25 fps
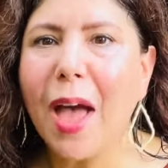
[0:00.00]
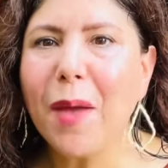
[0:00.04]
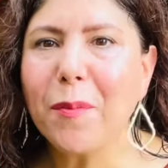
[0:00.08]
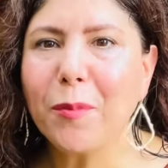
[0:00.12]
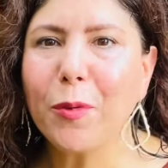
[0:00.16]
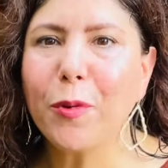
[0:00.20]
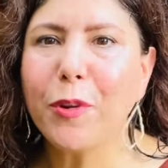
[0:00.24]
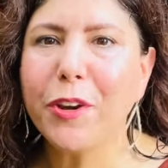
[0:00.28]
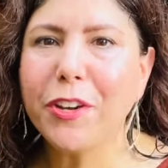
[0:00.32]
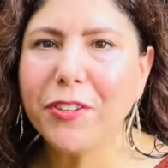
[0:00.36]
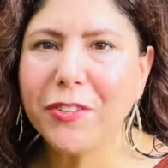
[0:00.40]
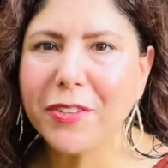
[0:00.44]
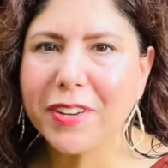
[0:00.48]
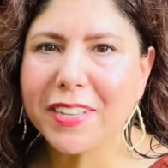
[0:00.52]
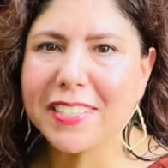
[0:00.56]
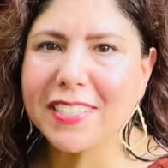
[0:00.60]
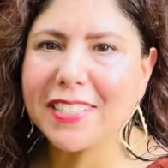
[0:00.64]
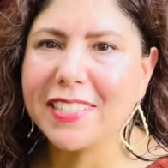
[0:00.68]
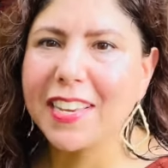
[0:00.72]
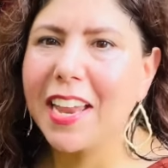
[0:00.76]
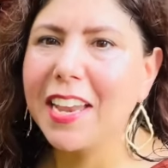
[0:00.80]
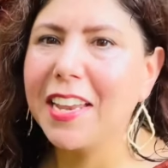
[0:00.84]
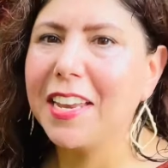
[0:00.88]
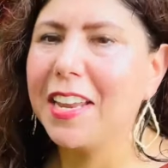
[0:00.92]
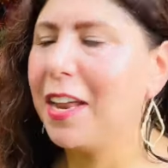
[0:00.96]
I'm going to
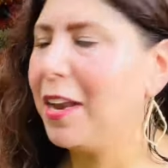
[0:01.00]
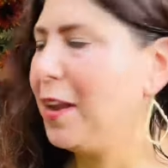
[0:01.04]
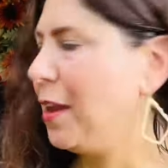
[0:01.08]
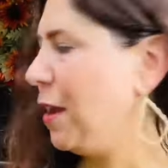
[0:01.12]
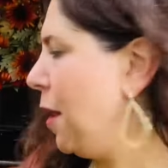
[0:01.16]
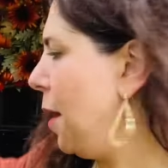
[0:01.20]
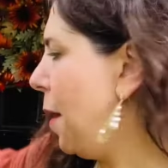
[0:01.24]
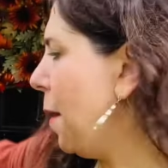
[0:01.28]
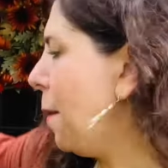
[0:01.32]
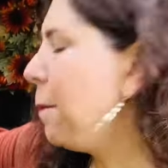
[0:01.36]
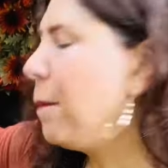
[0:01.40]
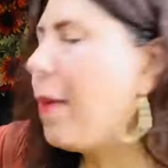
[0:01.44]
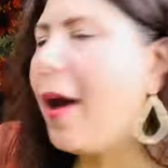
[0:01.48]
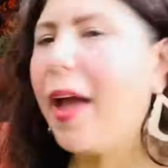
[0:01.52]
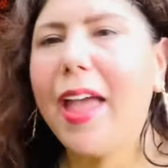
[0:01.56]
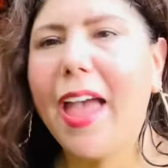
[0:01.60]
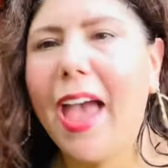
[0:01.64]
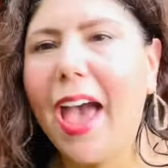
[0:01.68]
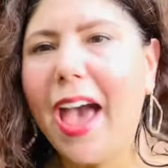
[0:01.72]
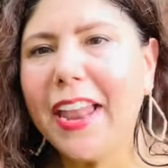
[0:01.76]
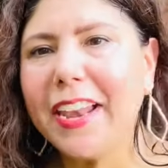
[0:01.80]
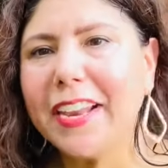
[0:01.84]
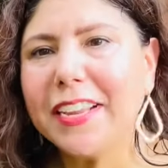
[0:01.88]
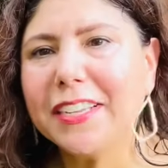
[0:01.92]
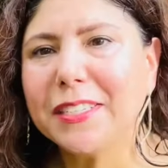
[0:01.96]
extend it by
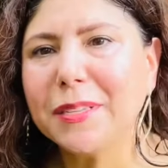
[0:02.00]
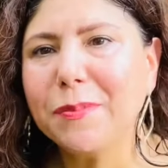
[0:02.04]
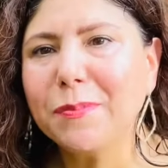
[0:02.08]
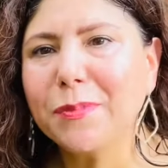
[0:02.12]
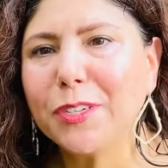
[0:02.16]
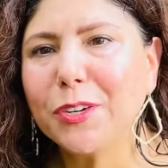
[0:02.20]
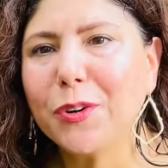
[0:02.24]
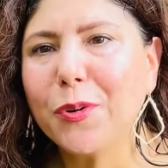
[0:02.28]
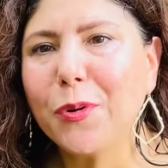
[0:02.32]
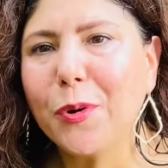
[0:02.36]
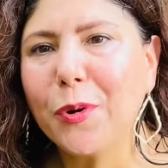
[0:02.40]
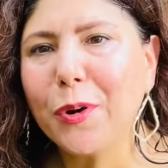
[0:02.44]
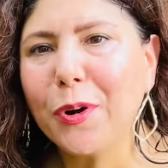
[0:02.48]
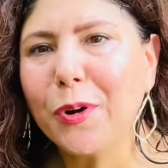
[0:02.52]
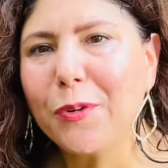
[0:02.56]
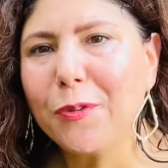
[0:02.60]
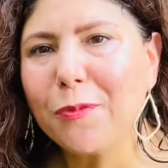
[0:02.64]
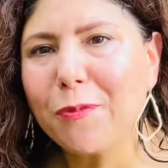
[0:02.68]
adding some decor